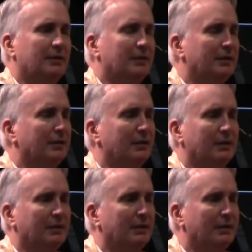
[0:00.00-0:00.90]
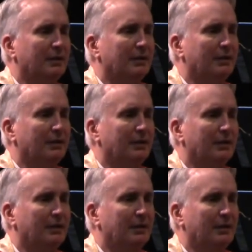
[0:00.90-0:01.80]

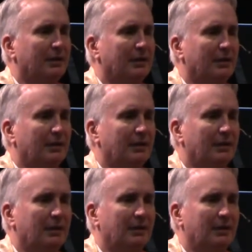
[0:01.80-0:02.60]
No one is speaking in this clip.